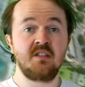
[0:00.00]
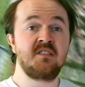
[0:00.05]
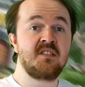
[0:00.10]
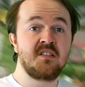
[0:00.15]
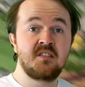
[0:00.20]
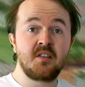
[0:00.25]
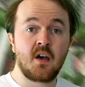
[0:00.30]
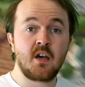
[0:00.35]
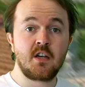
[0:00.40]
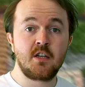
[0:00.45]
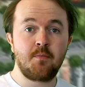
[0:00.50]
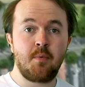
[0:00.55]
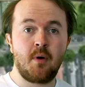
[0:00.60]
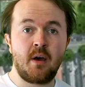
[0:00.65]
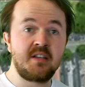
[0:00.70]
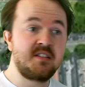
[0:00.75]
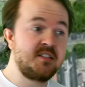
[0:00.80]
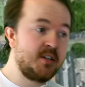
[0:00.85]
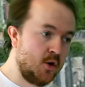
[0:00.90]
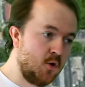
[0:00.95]
It's designed by
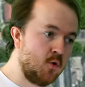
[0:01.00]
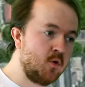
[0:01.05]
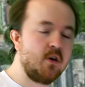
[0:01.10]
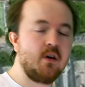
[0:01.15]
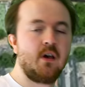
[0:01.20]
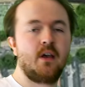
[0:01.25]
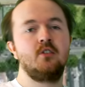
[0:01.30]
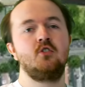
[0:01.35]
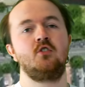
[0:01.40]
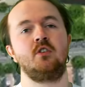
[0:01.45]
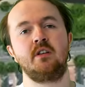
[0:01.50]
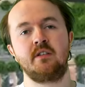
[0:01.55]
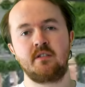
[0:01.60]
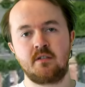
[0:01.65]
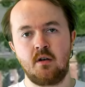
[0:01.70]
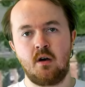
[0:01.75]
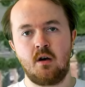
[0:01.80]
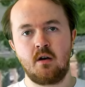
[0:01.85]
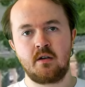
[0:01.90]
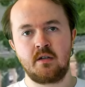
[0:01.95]
Tilke Engineers
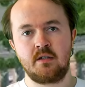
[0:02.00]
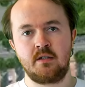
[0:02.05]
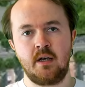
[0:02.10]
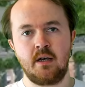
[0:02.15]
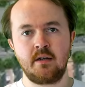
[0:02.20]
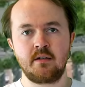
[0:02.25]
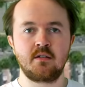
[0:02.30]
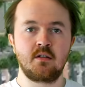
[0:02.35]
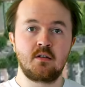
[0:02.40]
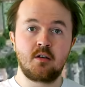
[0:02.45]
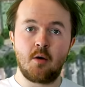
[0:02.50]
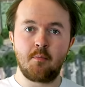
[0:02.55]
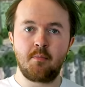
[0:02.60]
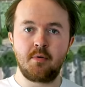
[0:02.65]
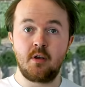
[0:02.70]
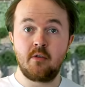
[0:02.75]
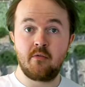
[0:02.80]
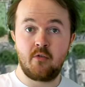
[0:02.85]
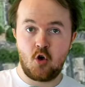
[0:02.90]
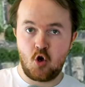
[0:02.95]
and Architects, the
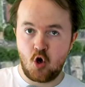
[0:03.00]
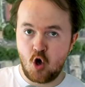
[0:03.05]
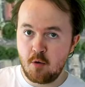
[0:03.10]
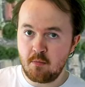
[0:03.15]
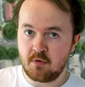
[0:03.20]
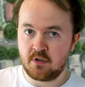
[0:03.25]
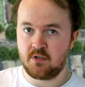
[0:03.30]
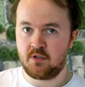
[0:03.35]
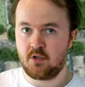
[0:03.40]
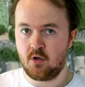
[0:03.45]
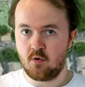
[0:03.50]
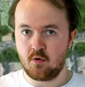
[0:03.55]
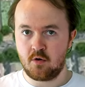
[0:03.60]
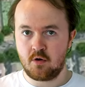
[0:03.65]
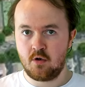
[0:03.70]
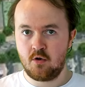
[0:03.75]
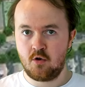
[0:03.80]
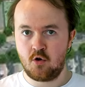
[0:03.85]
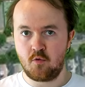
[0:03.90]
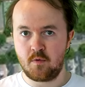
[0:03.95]
company of Herman
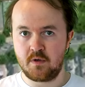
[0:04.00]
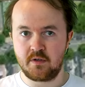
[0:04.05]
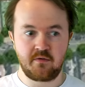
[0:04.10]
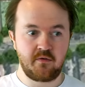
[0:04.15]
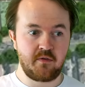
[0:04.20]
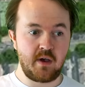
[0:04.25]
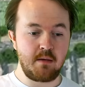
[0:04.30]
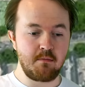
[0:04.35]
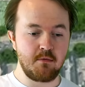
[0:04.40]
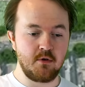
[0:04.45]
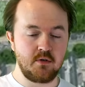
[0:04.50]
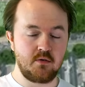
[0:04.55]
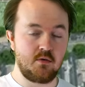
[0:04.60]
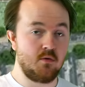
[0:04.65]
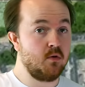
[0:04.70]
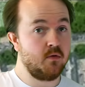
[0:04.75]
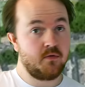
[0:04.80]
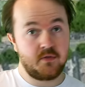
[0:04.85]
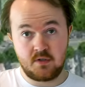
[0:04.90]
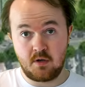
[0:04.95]
Tilke, who is famous,
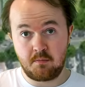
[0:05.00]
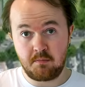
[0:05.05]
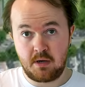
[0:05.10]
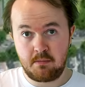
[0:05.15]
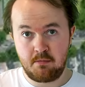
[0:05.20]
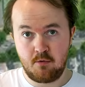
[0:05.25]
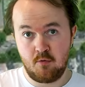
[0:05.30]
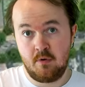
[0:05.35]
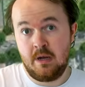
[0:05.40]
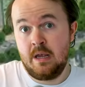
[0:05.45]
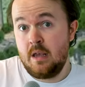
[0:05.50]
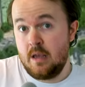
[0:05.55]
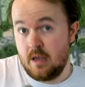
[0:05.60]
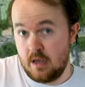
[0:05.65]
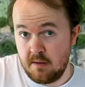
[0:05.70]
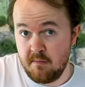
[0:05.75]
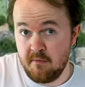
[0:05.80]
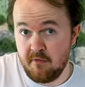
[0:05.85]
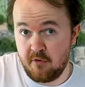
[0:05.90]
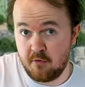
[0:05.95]
or for some people
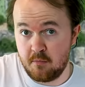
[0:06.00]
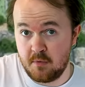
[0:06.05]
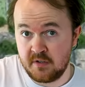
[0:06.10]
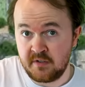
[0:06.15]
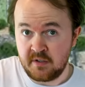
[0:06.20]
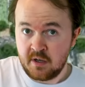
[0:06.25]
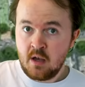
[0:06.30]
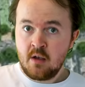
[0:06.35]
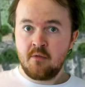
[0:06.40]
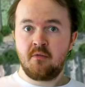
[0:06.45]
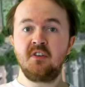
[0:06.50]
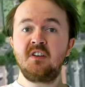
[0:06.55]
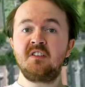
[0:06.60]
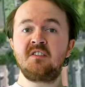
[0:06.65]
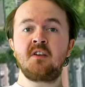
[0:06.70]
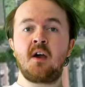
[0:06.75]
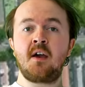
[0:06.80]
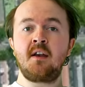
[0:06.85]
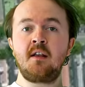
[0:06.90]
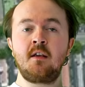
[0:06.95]
infamous, for
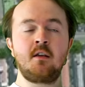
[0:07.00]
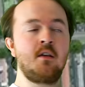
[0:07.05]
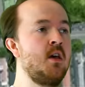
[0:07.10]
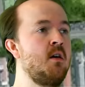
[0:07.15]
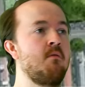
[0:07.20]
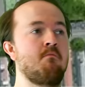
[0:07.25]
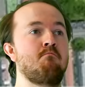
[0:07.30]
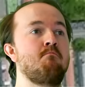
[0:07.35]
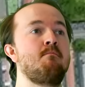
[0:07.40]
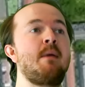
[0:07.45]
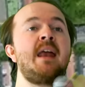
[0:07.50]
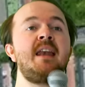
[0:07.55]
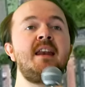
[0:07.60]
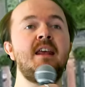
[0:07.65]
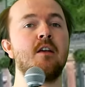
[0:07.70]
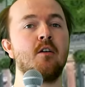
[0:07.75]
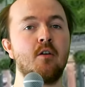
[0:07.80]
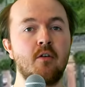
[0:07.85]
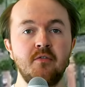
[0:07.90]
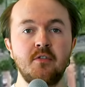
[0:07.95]
designing
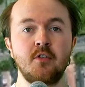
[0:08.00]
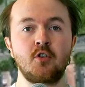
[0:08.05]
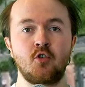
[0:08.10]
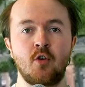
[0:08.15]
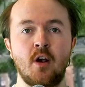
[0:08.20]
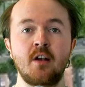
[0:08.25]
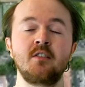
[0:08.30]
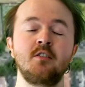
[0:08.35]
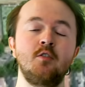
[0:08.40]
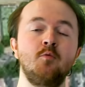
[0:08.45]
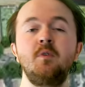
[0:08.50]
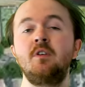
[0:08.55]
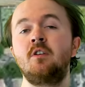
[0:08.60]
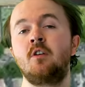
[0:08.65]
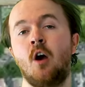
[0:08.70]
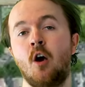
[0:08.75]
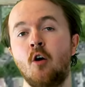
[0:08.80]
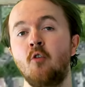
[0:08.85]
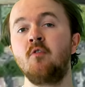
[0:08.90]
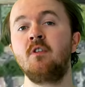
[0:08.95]
many of the tracks that we
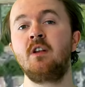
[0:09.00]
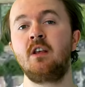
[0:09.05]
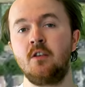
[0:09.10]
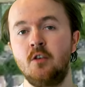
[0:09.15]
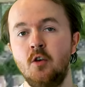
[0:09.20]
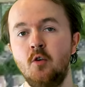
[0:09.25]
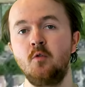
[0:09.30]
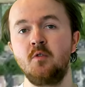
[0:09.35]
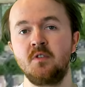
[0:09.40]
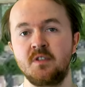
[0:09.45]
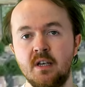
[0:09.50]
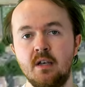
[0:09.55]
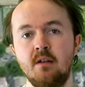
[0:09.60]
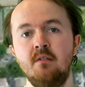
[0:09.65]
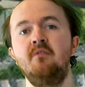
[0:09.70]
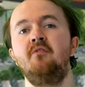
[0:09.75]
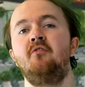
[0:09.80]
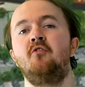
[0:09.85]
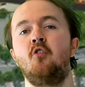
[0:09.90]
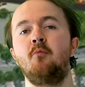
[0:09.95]
currently use
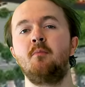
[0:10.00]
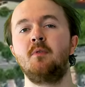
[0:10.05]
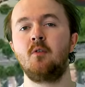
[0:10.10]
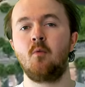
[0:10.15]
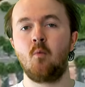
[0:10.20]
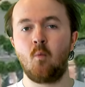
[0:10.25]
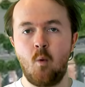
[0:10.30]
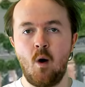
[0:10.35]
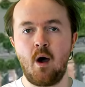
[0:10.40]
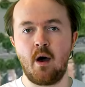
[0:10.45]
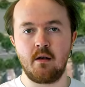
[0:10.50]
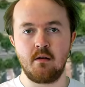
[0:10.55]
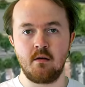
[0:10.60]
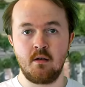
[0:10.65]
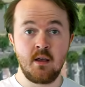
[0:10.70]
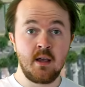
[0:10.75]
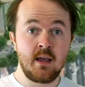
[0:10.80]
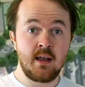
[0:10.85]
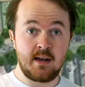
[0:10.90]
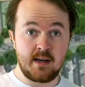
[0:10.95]
in Formula 1,
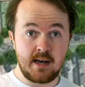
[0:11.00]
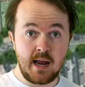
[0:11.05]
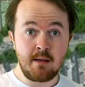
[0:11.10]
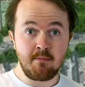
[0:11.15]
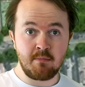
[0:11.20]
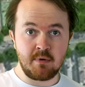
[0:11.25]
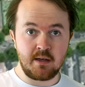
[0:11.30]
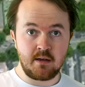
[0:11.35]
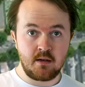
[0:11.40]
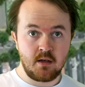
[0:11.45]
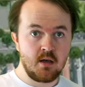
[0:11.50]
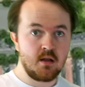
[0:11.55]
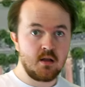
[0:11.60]
namely